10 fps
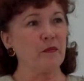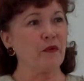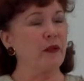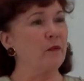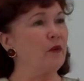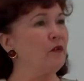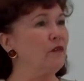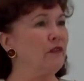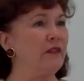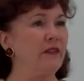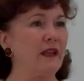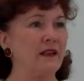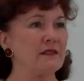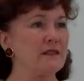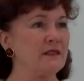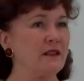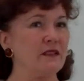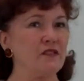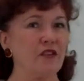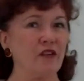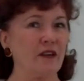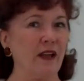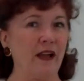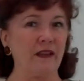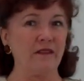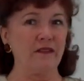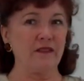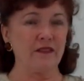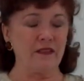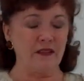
bring beautiful things into your life.